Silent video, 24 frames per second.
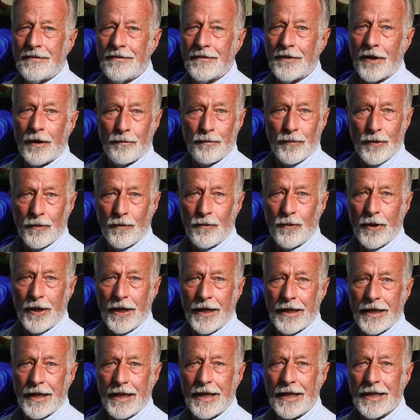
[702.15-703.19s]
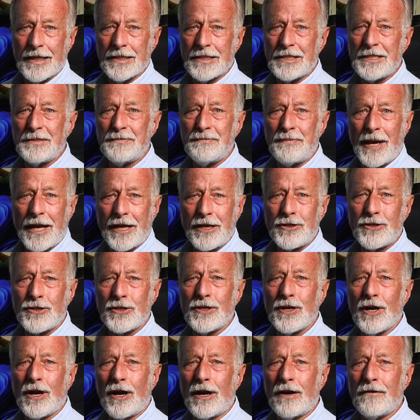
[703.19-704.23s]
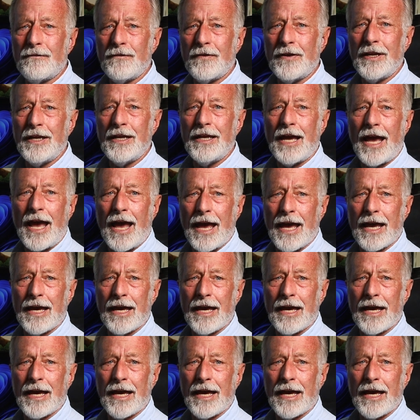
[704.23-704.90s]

Number 1, inspect your RV